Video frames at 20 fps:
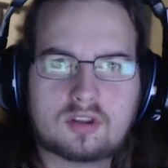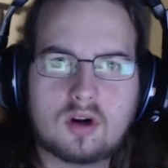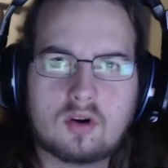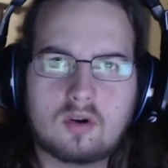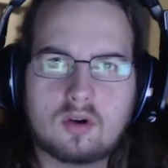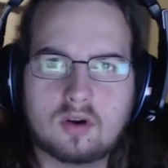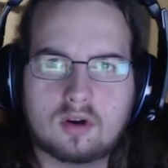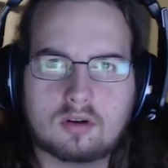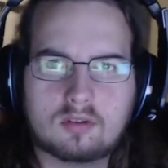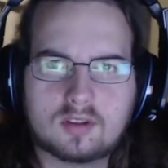
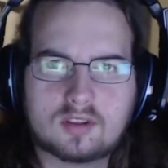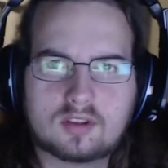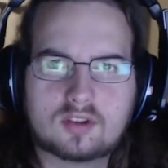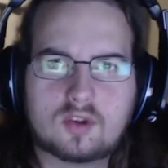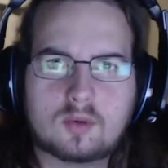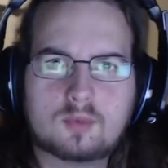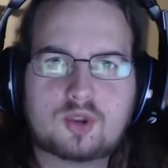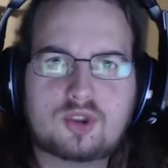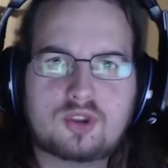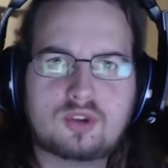long has
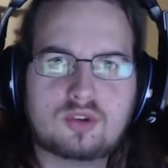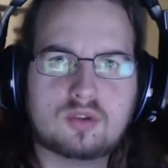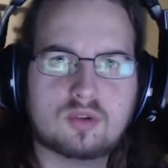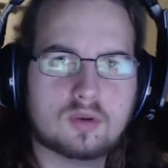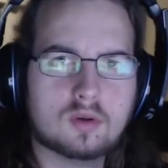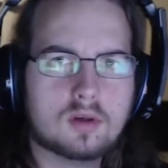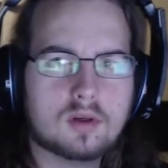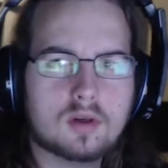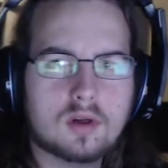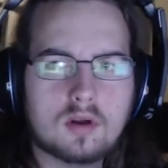come
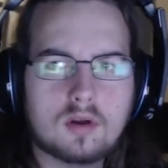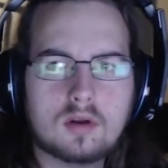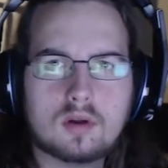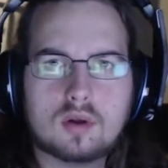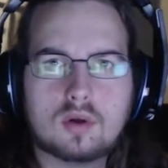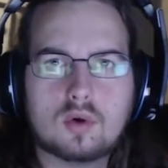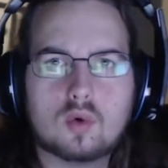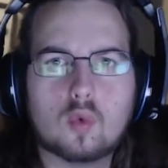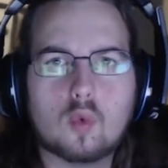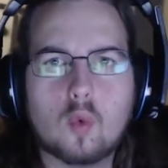true.
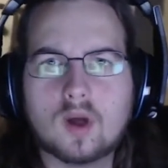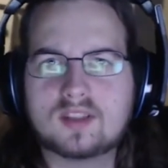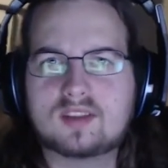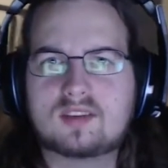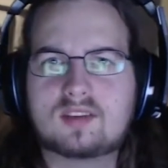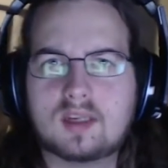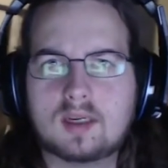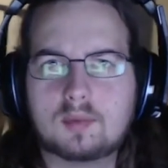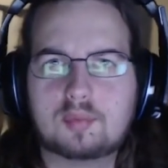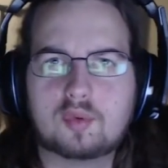
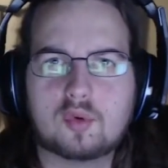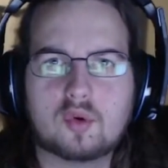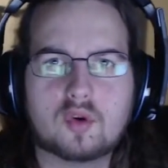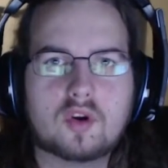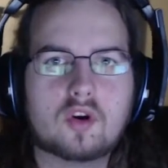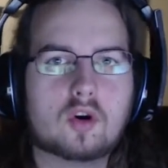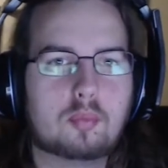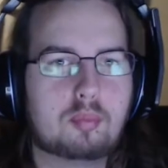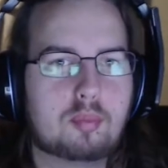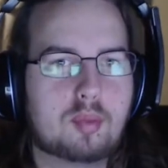WhatsApp on
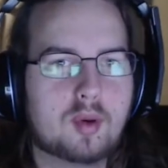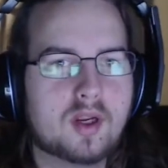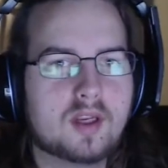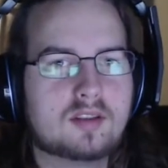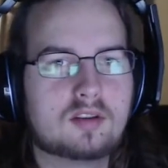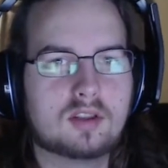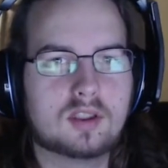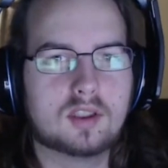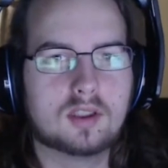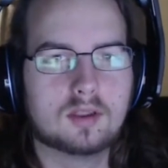your
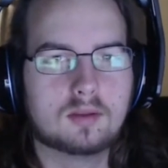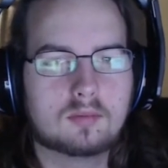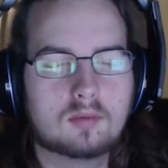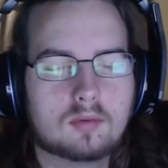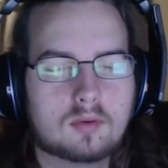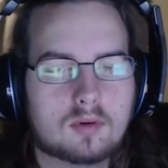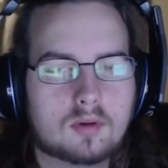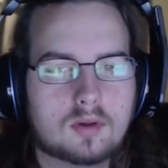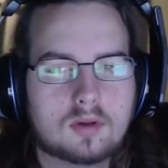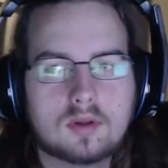PC,
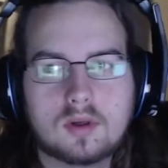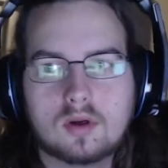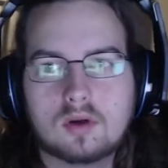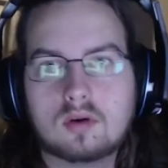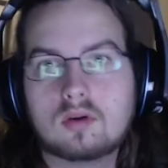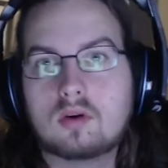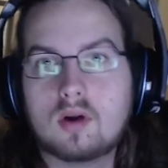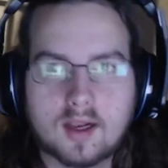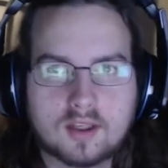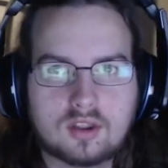
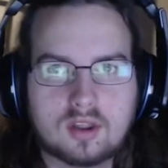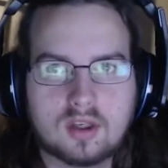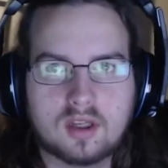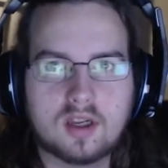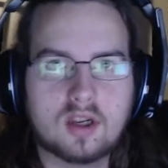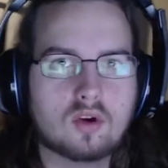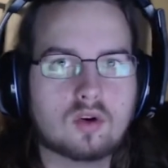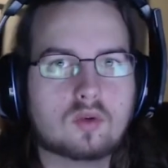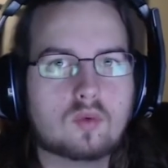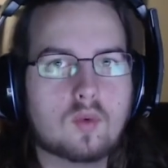or actually
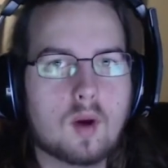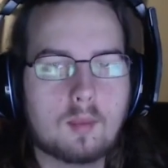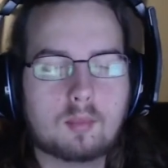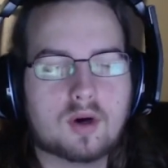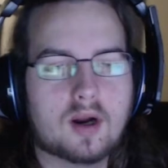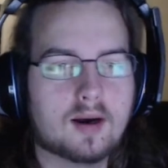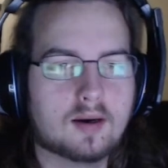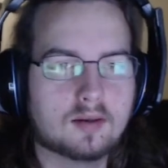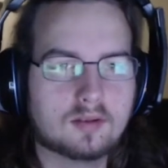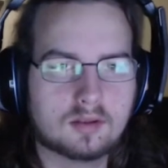in your web
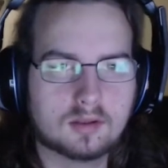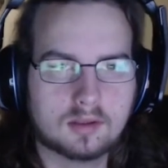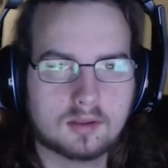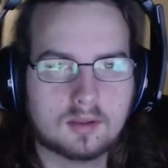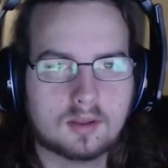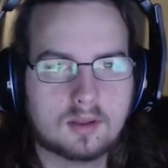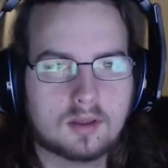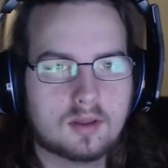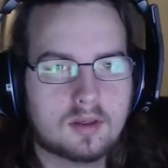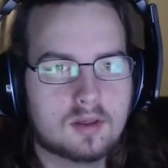browser.
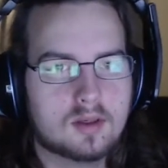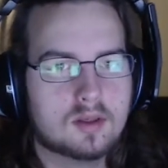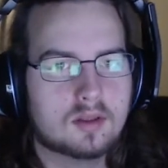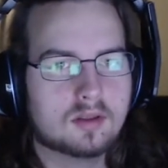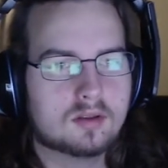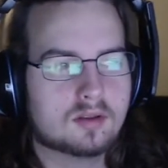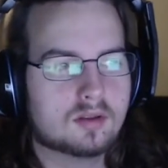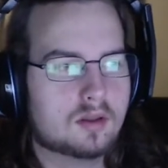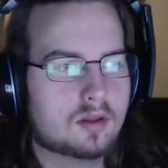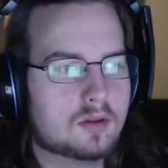
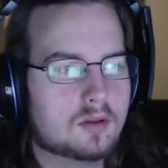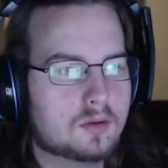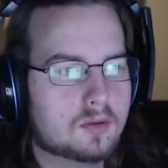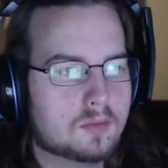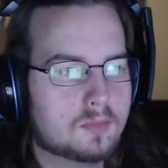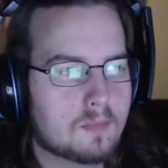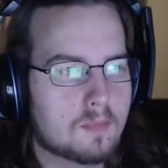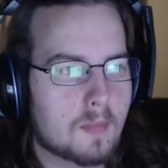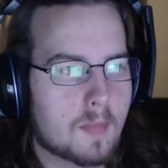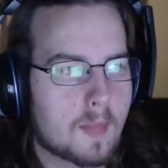
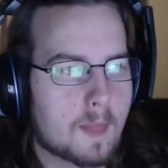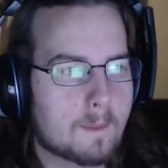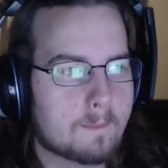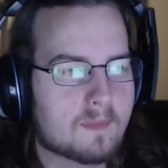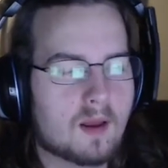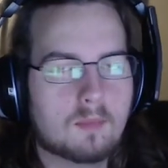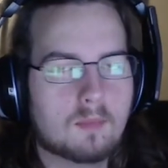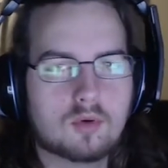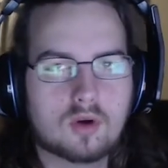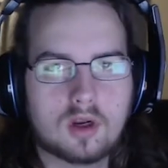So
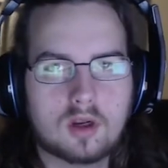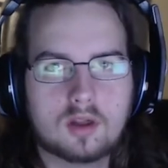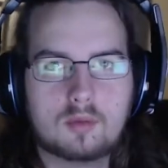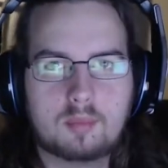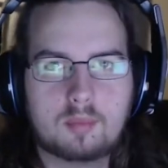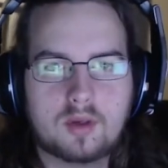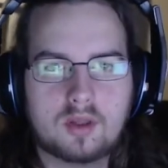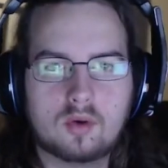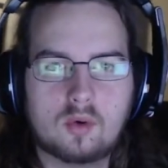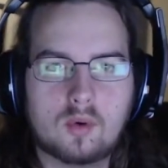I'm gonna
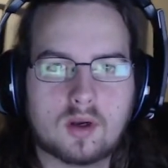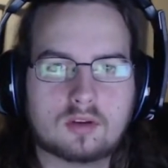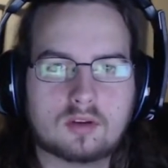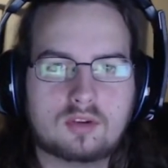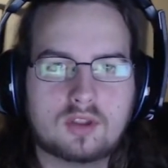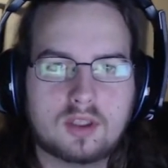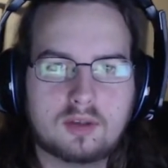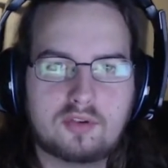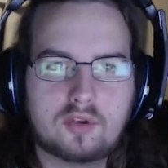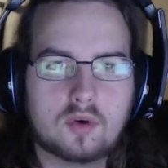be doing a
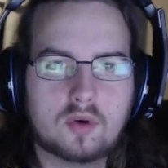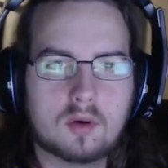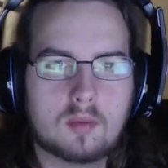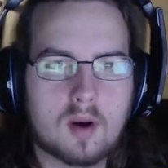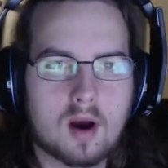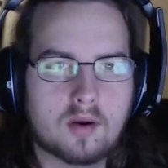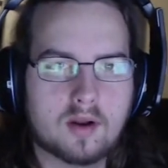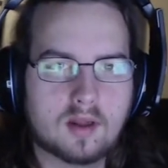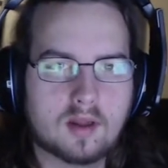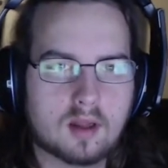review
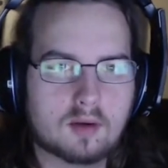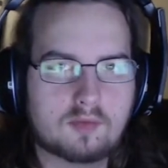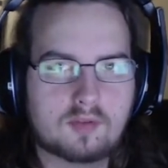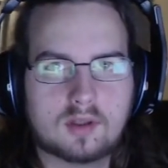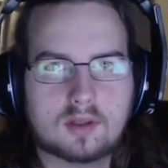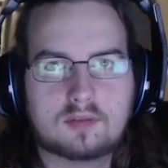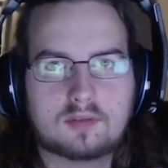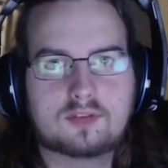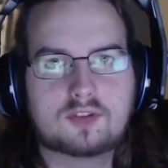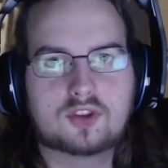about it
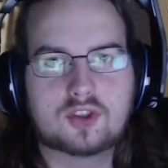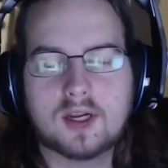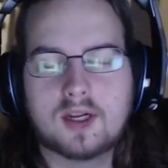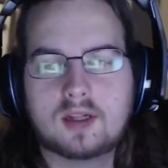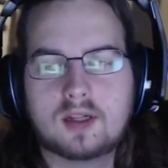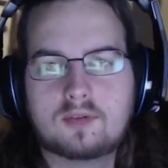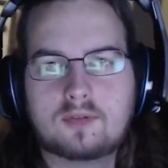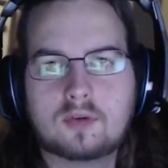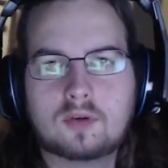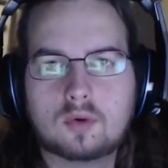after I've tried
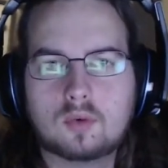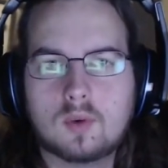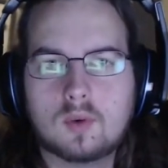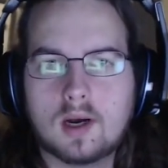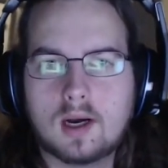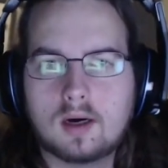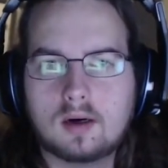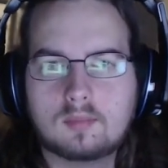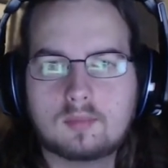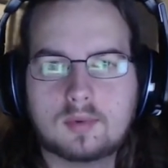it for a
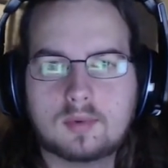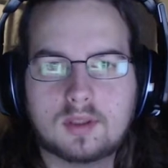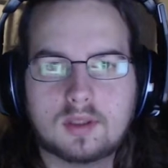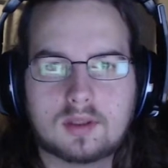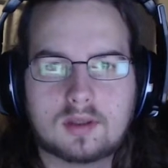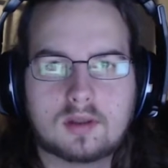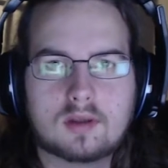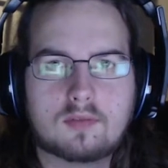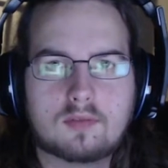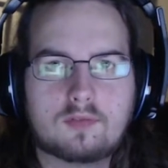while,
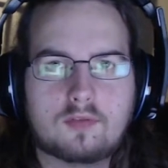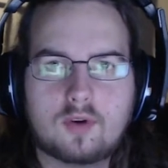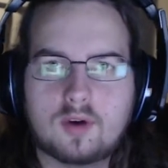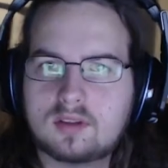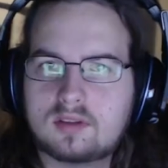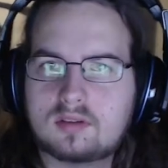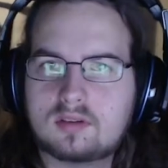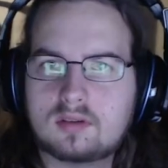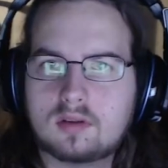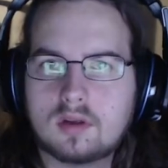but
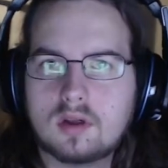first